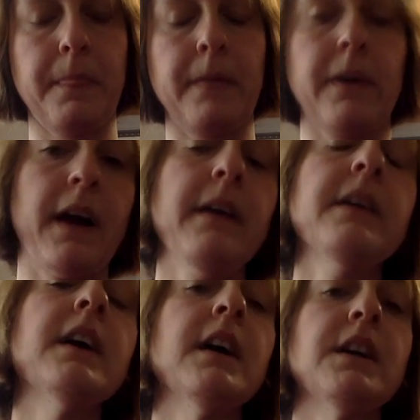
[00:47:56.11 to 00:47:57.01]
Okay?
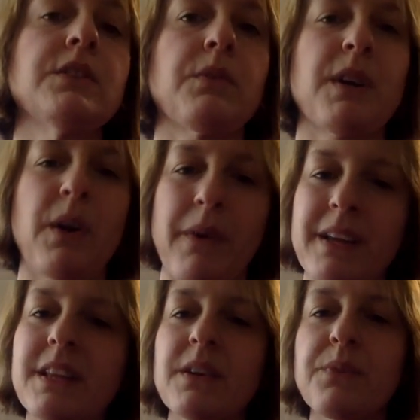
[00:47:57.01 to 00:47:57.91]
So we're going
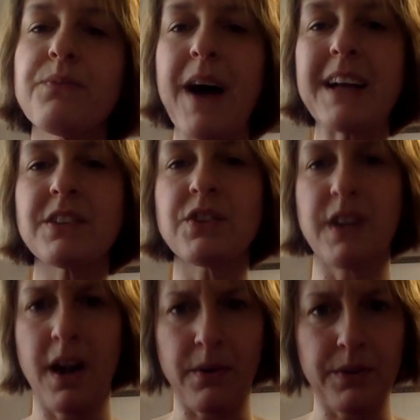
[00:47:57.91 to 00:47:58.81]
a little faster
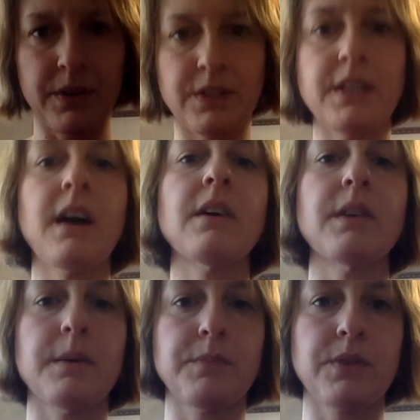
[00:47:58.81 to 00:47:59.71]
now with our down ups,